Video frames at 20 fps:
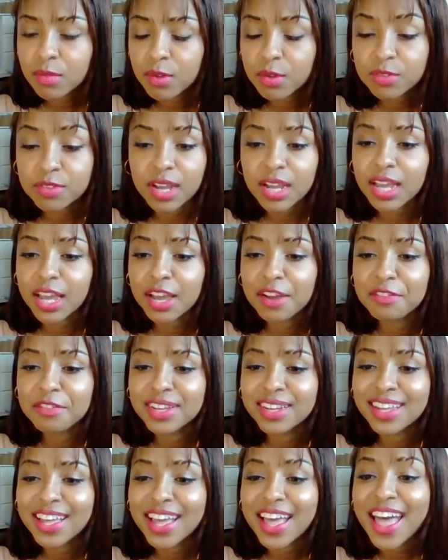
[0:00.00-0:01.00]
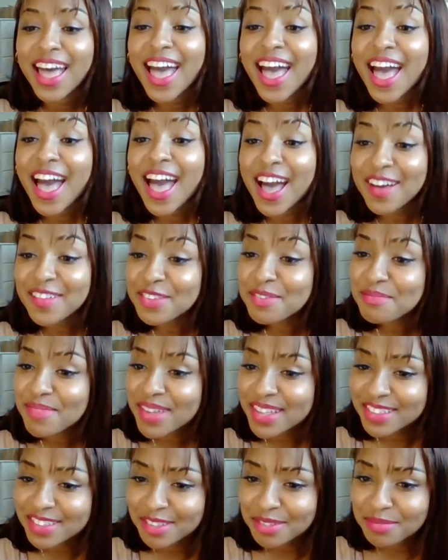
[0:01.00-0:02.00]
Oh, sorry, I can't read. Have you
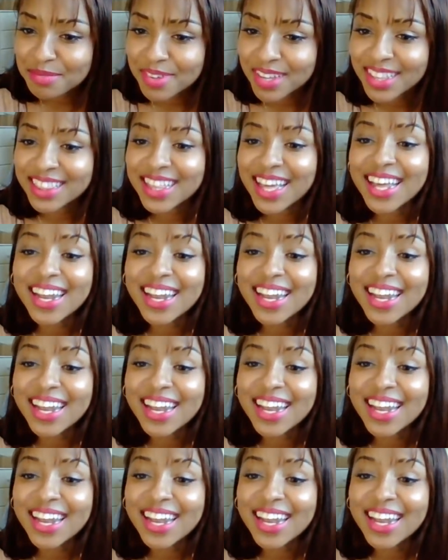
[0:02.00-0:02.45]
met someone